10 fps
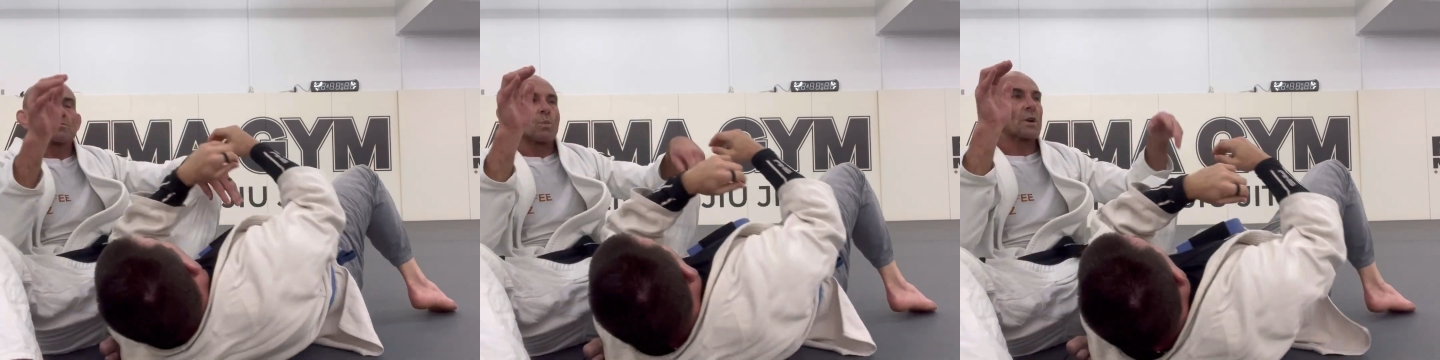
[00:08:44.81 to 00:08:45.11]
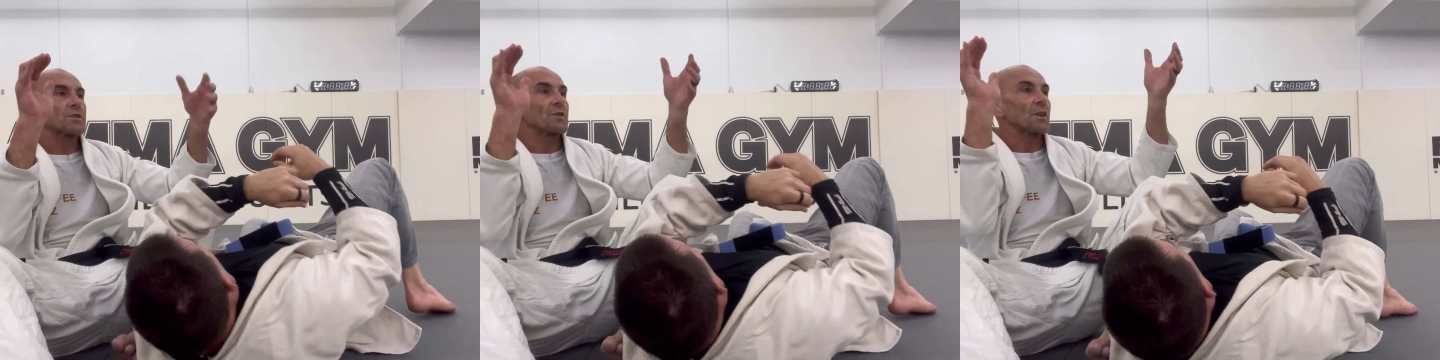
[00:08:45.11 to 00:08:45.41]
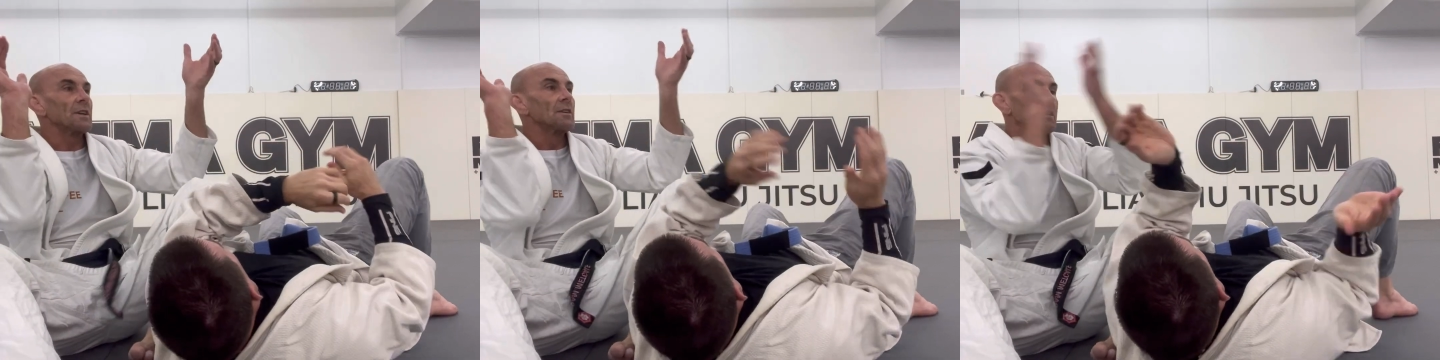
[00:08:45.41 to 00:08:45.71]
One, two,
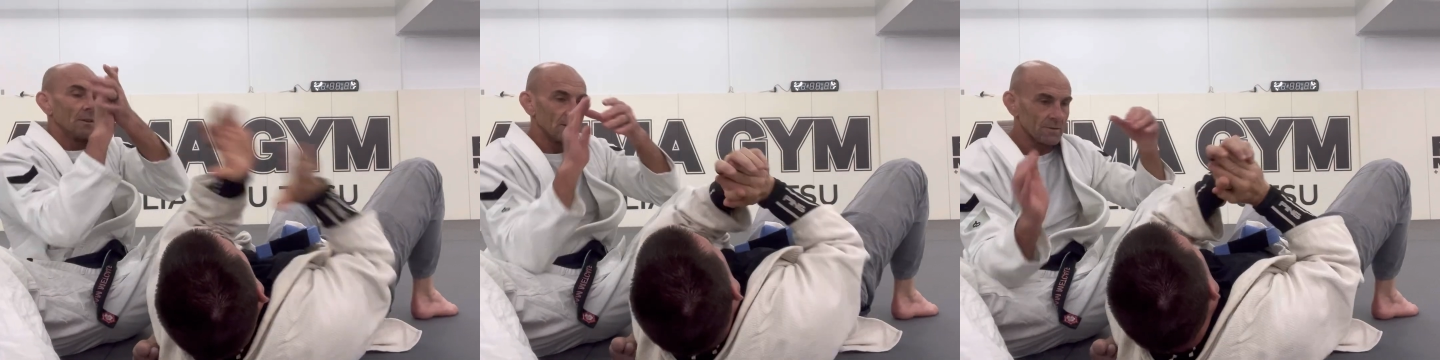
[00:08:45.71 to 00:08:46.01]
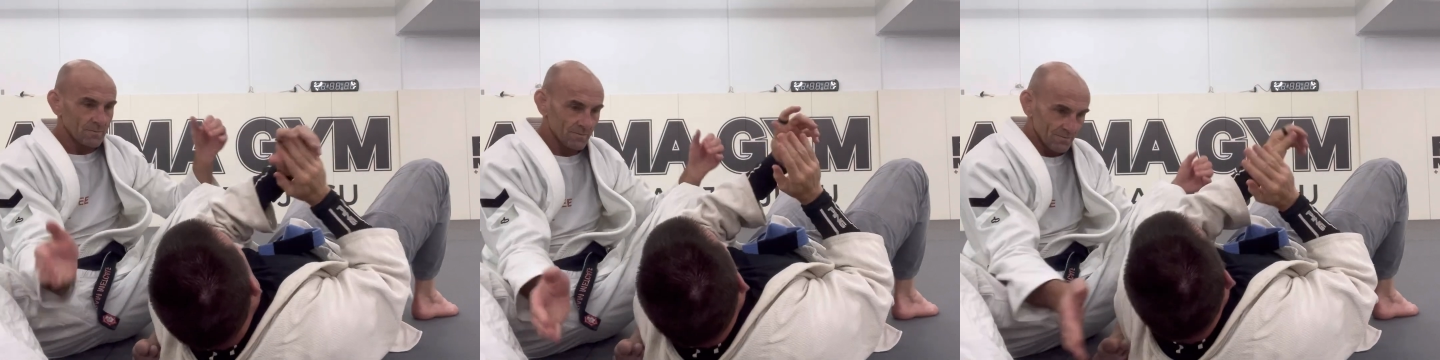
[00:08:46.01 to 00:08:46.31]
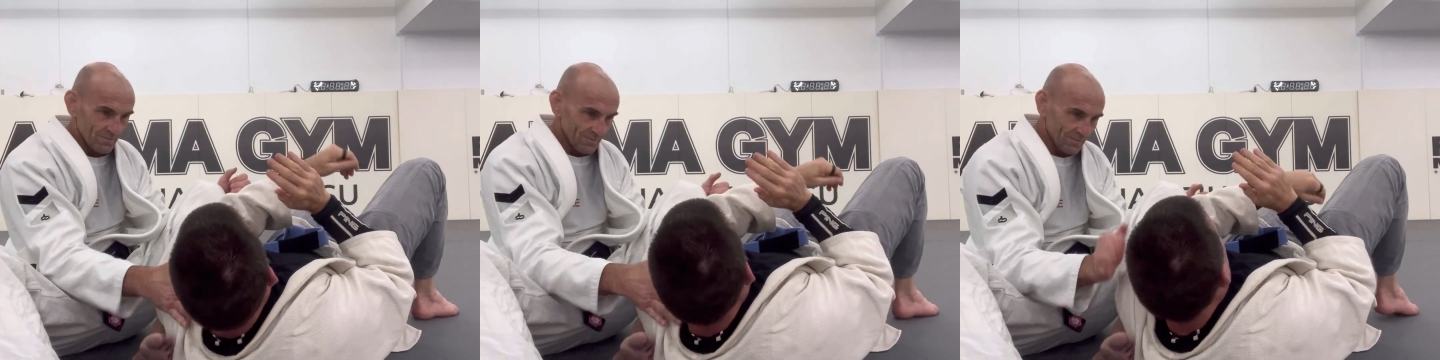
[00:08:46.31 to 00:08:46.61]
three.
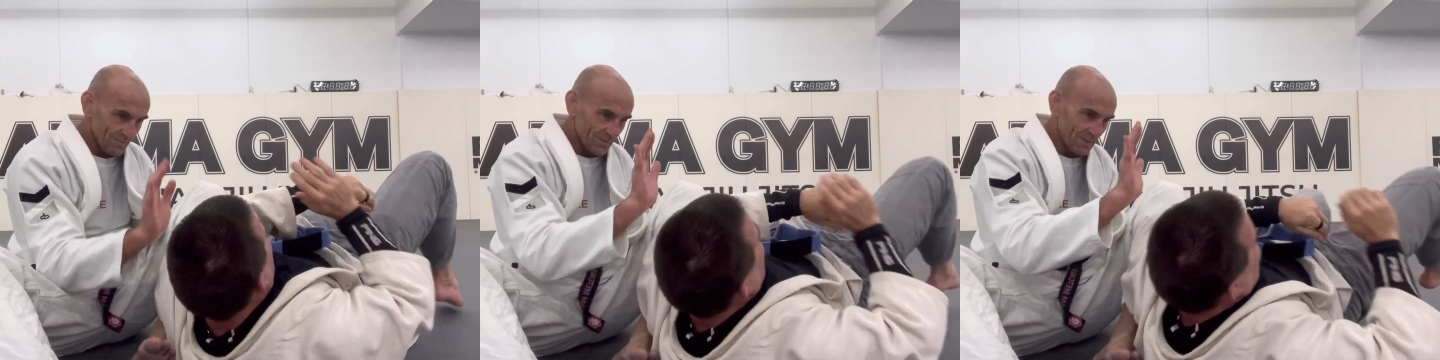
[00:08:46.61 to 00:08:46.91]
Excellent.